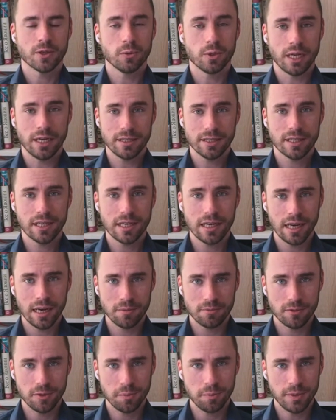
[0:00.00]
When I say
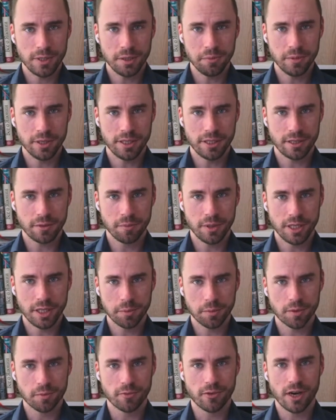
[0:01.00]
MVP, meaning
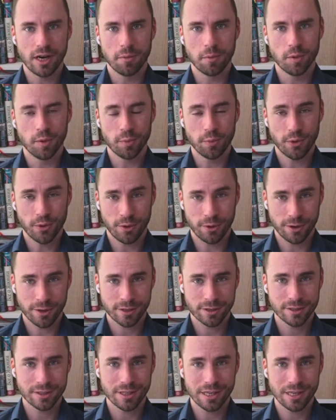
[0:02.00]
minimum viable product,